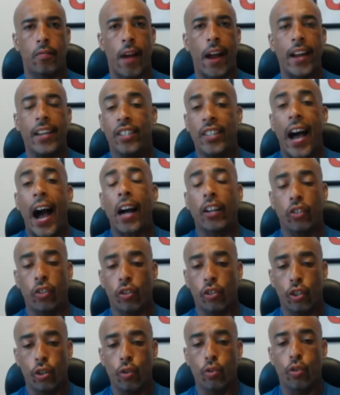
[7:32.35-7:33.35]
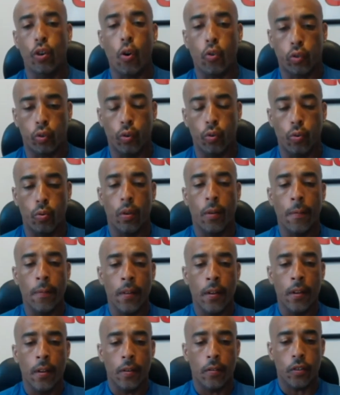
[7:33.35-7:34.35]
right? Doctors who go through,
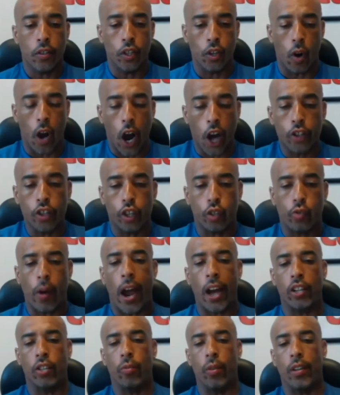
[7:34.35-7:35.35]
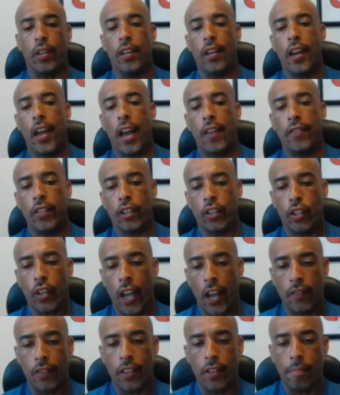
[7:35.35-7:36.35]
you know, undergraduate and
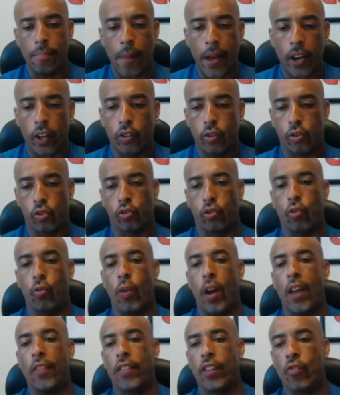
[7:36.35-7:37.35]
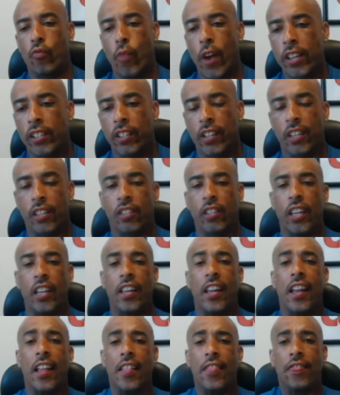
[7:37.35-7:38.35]
then medical school and then
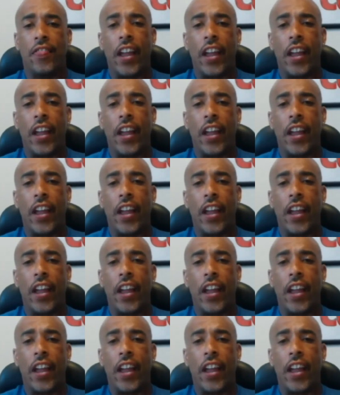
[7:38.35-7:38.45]
residency,